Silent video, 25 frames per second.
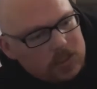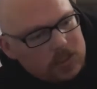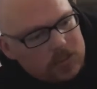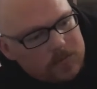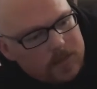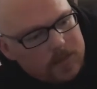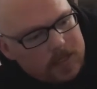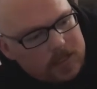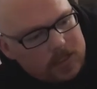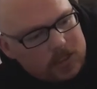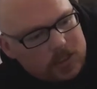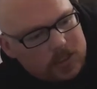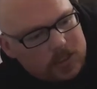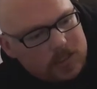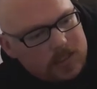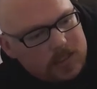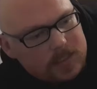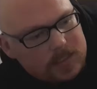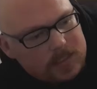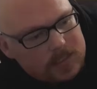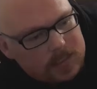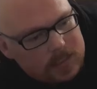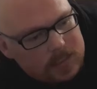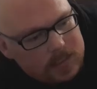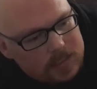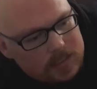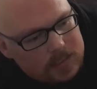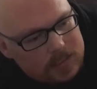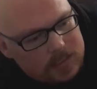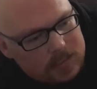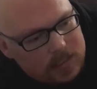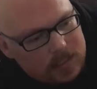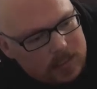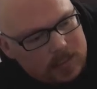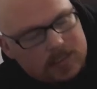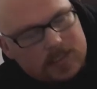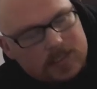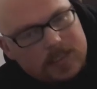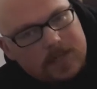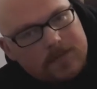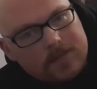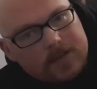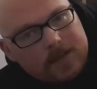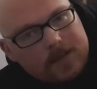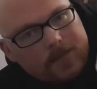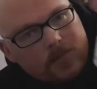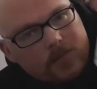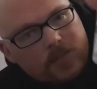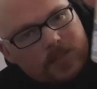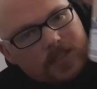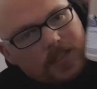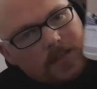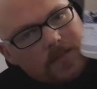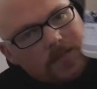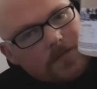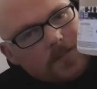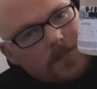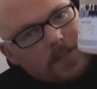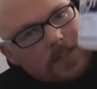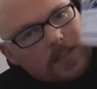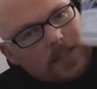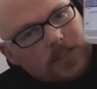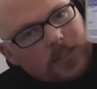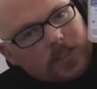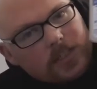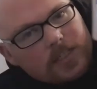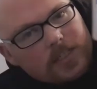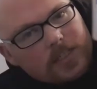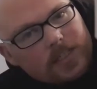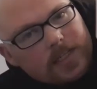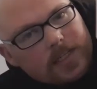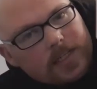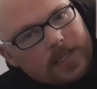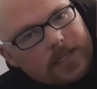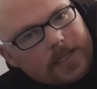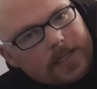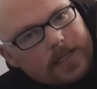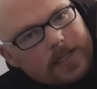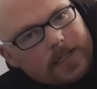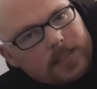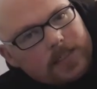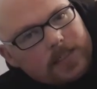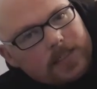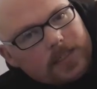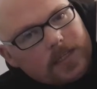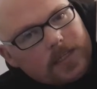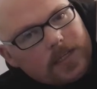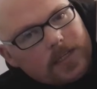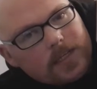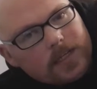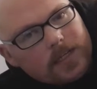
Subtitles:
should mention this is 70% VG and